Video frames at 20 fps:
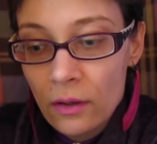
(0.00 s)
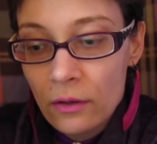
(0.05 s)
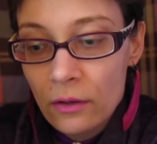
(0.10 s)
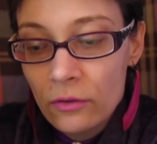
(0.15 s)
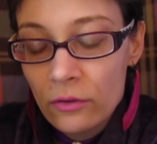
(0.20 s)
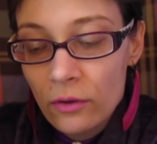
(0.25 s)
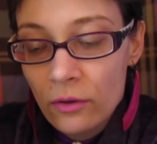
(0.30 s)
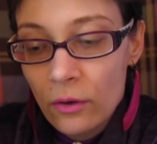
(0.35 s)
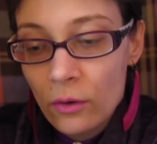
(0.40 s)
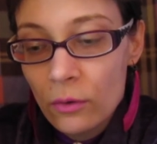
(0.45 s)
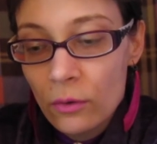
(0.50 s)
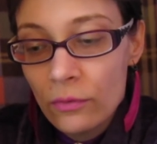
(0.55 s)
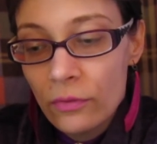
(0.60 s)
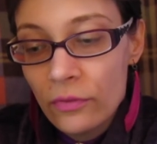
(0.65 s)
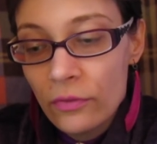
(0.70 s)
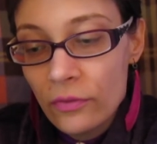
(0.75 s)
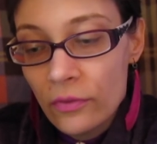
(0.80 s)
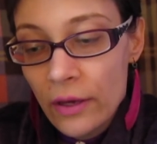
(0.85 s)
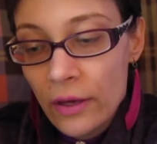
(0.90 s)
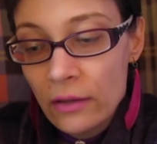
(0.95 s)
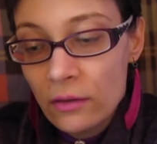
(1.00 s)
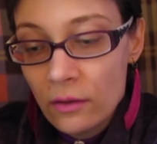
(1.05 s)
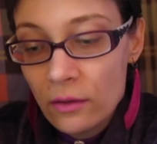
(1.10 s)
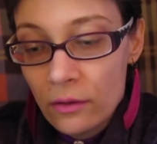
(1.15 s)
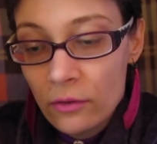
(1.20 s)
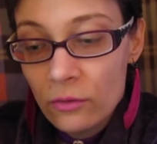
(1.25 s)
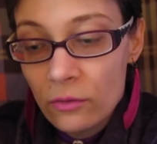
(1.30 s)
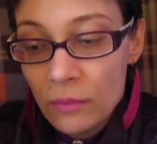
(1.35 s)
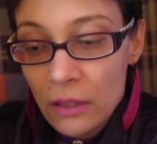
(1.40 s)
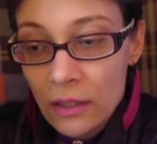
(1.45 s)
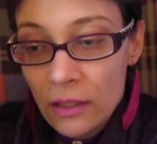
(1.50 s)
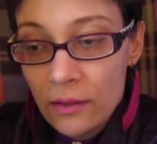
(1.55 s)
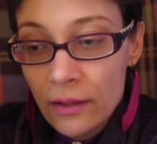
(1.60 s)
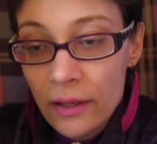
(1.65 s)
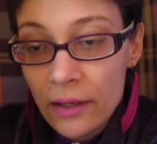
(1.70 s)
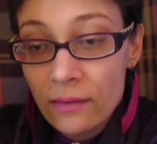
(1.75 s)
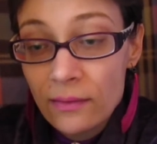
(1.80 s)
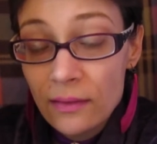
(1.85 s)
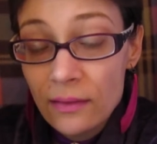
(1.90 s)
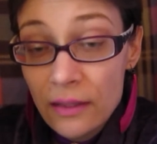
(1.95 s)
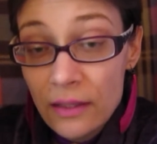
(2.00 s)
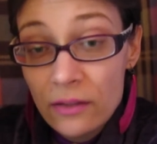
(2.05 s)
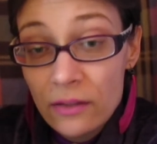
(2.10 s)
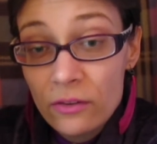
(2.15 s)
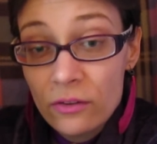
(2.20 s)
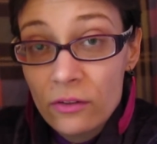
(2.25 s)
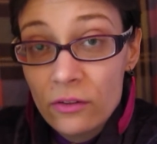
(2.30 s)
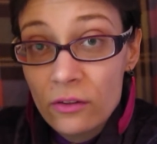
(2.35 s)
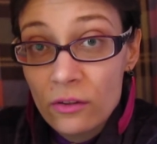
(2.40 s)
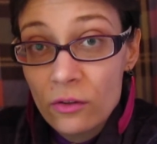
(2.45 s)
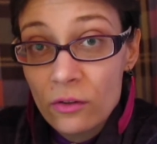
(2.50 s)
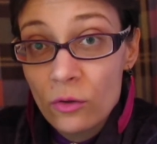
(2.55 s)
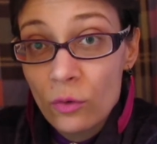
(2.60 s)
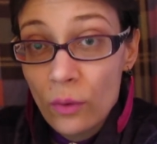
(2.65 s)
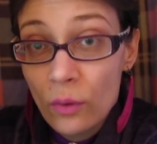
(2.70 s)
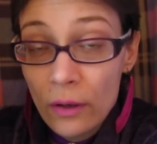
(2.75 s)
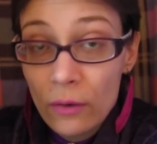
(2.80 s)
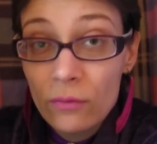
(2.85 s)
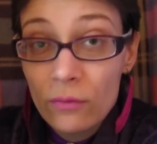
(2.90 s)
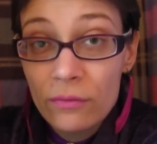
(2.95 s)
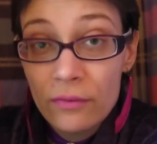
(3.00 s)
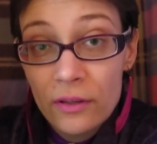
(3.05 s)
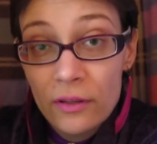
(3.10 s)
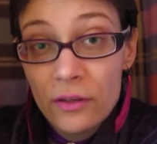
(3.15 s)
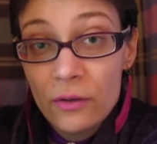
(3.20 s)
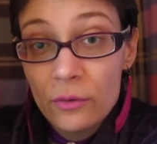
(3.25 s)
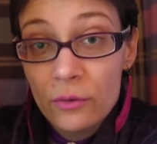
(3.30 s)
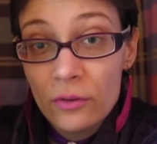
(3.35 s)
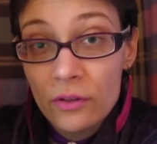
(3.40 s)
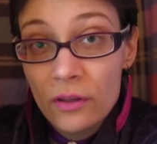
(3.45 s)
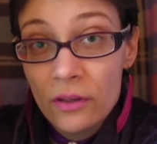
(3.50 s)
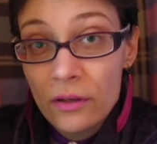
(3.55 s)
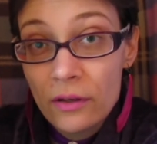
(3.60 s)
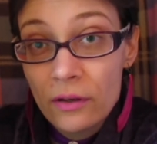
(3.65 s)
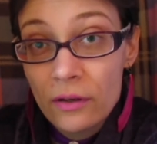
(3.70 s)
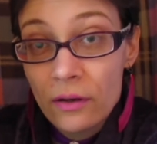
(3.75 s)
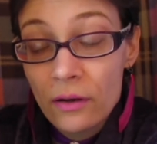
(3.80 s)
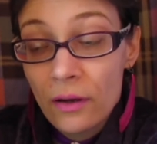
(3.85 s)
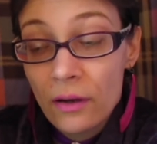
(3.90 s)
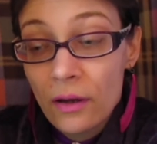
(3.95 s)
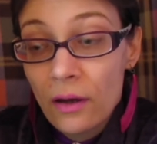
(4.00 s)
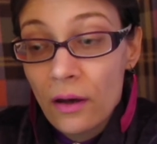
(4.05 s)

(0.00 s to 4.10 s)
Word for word: So that does mean at least twelve videos a year.